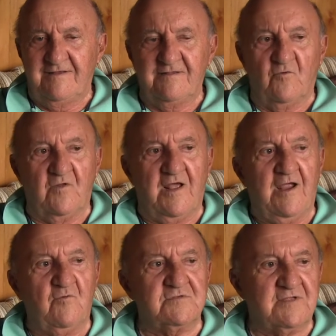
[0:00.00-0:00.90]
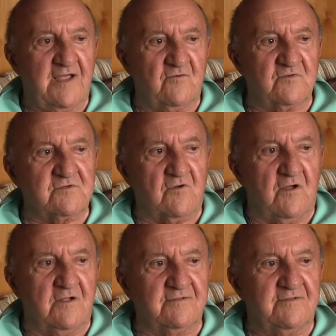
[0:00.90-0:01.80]
The one I was on was
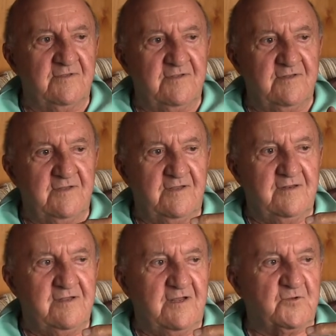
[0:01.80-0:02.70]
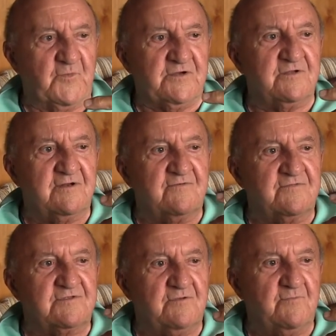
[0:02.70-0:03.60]
called, in, in the expression
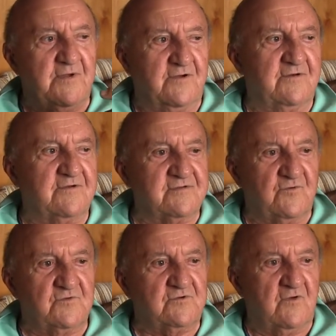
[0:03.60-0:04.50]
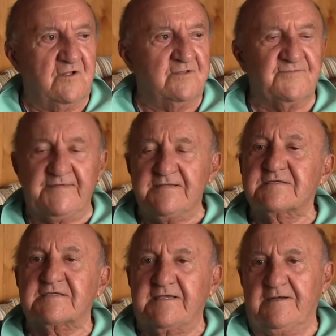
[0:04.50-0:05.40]
of submariners, it was called a thin
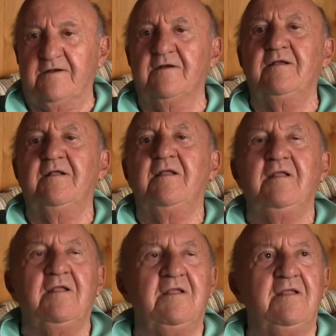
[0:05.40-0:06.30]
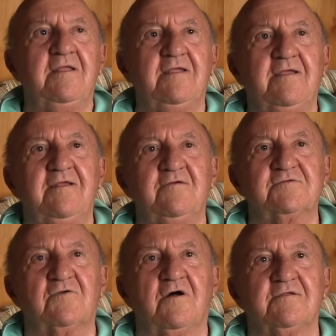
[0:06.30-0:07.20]
skinner. And it
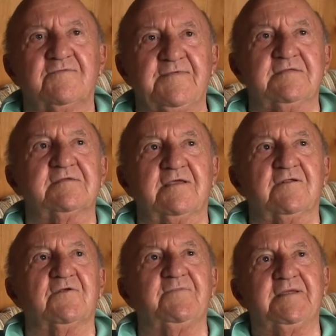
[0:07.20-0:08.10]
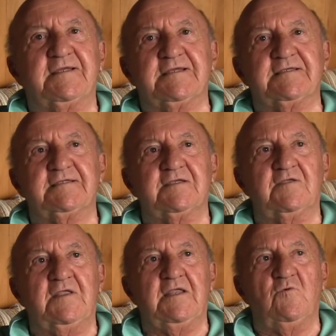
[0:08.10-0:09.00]
was called a thin skinner because it,
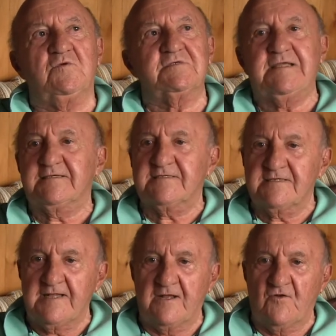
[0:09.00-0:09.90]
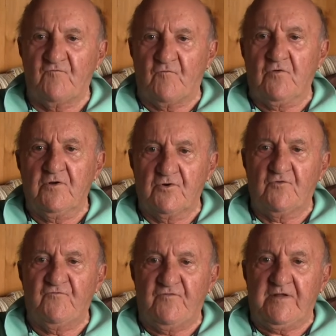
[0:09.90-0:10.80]
it was tested down to
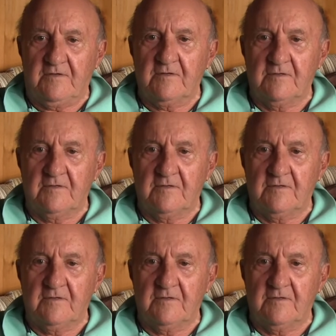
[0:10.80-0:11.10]
400 feet.